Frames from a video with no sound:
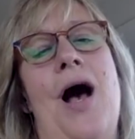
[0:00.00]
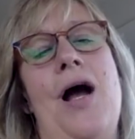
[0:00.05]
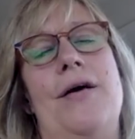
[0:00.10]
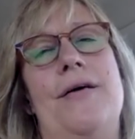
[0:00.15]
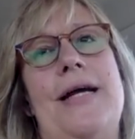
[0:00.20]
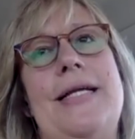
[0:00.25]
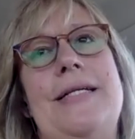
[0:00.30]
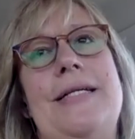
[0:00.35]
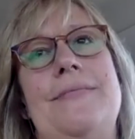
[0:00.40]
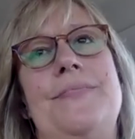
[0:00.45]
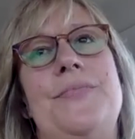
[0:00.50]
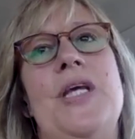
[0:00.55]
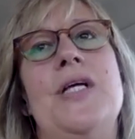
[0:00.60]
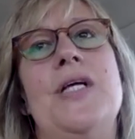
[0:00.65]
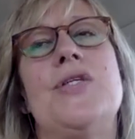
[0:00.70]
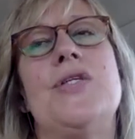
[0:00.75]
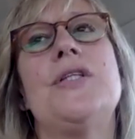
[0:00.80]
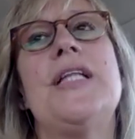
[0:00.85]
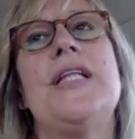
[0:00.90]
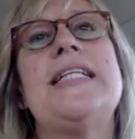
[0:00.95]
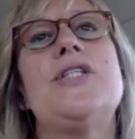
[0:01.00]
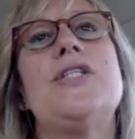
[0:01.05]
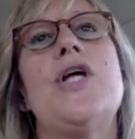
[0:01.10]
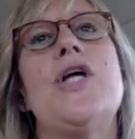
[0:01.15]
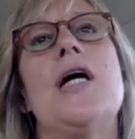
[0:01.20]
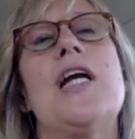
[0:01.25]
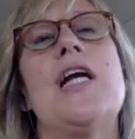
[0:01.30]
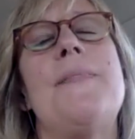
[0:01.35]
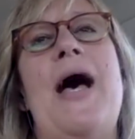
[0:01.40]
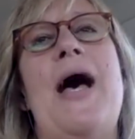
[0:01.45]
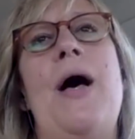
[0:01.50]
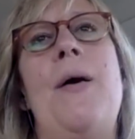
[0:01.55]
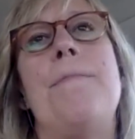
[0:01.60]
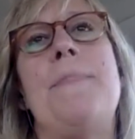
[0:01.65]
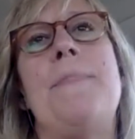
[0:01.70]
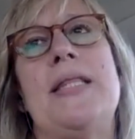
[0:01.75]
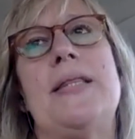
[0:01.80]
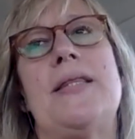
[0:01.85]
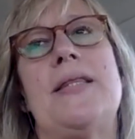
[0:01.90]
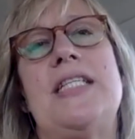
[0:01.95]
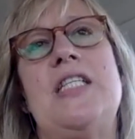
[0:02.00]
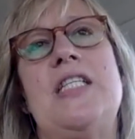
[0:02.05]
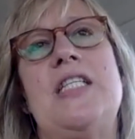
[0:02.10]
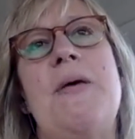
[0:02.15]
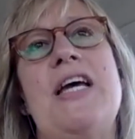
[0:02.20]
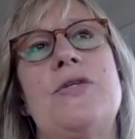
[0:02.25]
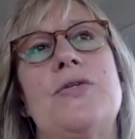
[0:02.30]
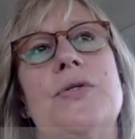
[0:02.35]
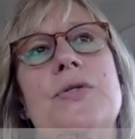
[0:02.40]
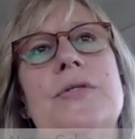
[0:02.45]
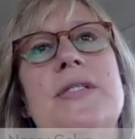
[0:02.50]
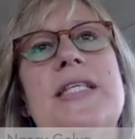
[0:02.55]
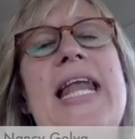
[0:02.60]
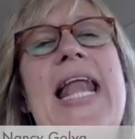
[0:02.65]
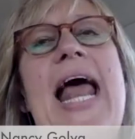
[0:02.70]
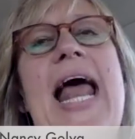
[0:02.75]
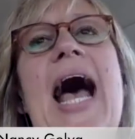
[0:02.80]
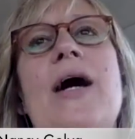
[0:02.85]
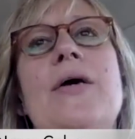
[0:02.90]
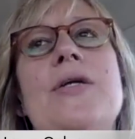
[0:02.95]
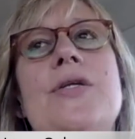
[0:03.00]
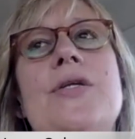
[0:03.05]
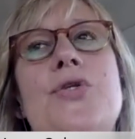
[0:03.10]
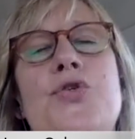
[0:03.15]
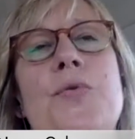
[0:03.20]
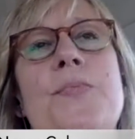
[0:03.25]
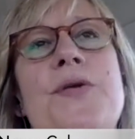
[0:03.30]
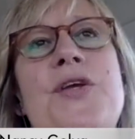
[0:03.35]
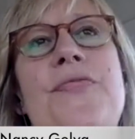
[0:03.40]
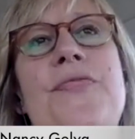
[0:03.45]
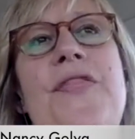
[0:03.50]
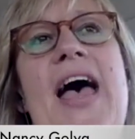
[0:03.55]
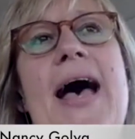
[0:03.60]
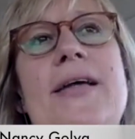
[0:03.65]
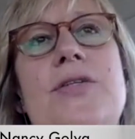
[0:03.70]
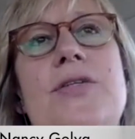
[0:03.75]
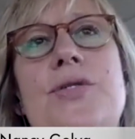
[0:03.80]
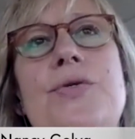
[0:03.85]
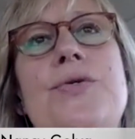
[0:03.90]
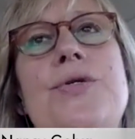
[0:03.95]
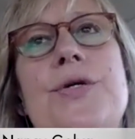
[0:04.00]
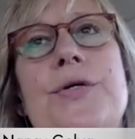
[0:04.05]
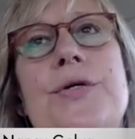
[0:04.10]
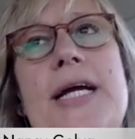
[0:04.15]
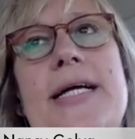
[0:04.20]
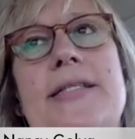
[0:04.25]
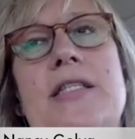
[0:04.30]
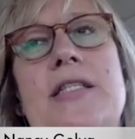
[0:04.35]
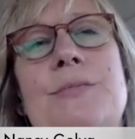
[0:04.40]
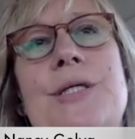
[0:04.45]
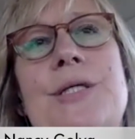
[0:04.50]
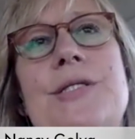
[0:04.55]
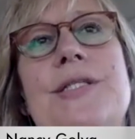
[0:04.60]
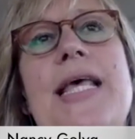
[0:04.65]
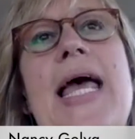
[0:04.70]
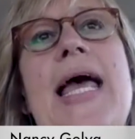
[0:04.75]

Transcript: All right. So let's talk about monthly specials and how you distribute that to your customers.